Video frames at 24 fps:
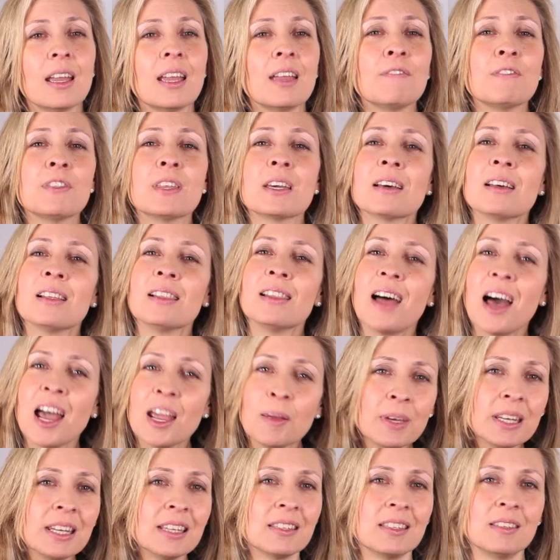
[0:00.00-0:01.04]
If the
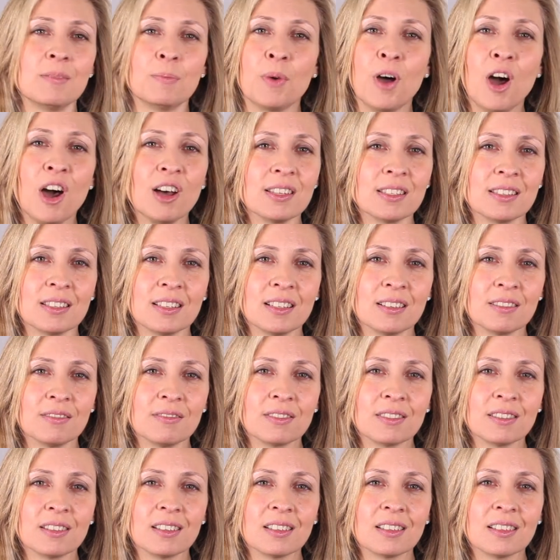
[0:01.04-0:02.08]
climate isn't positive,
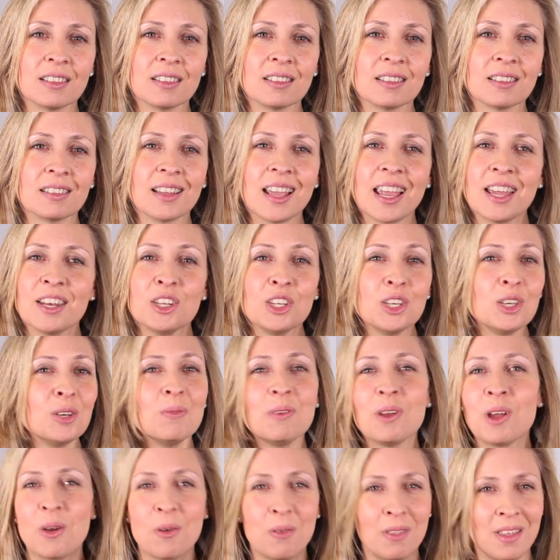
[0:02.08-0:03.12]
and
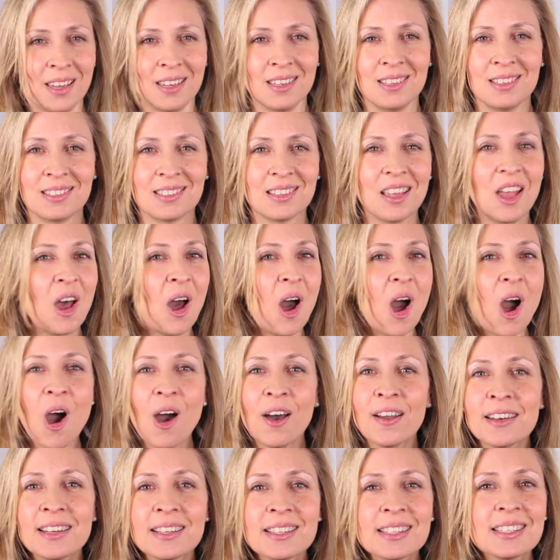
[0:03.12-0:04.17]
you know this,
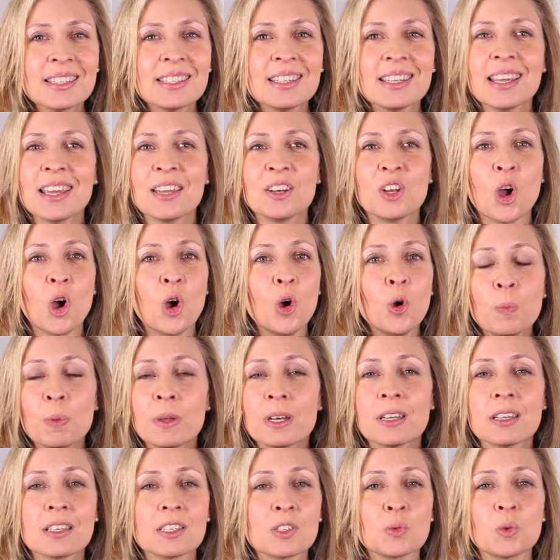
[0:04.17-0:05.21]
honesty and
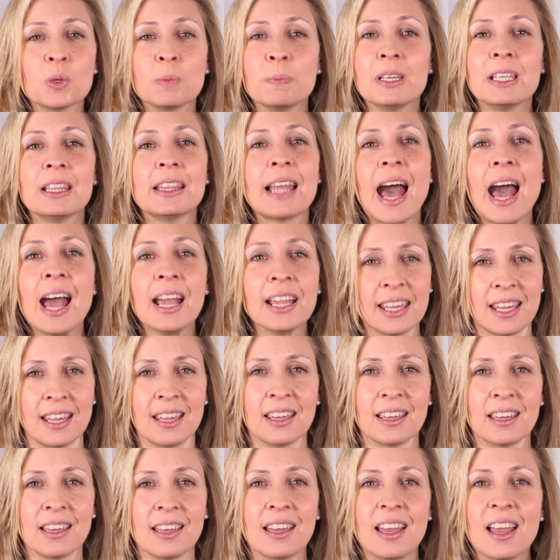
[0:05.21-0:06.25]
openness will be
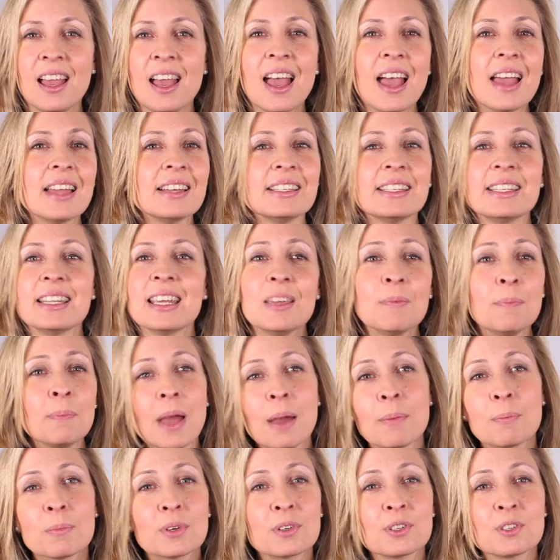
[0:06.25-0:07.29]
lacking. Team
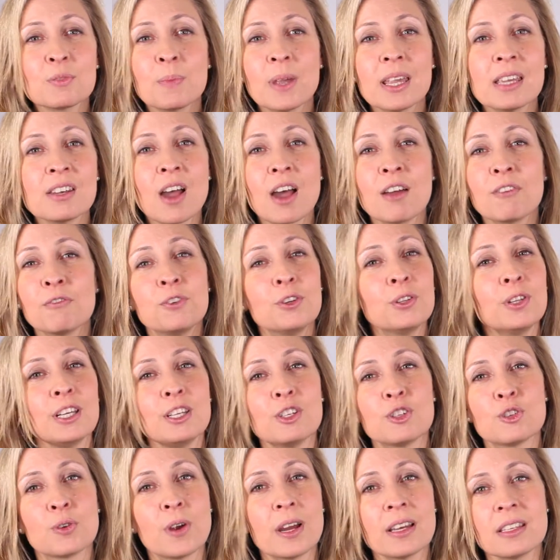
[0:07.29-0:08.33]
members may not
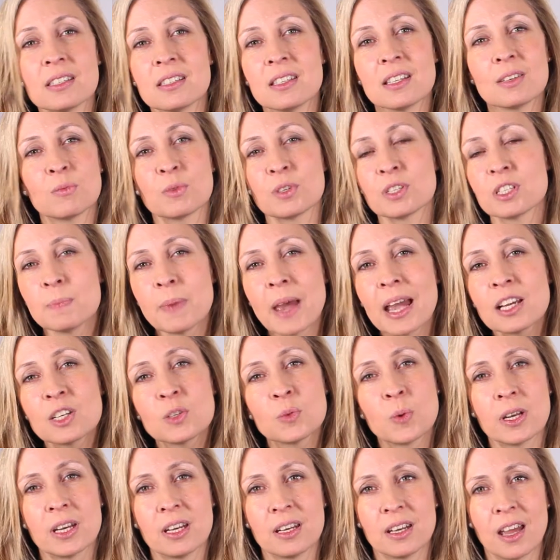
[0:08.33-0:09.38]
fully trust and
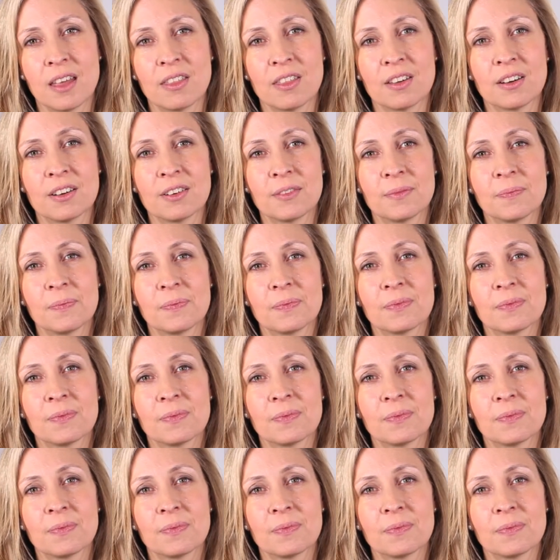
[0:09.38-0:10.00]
respect one another.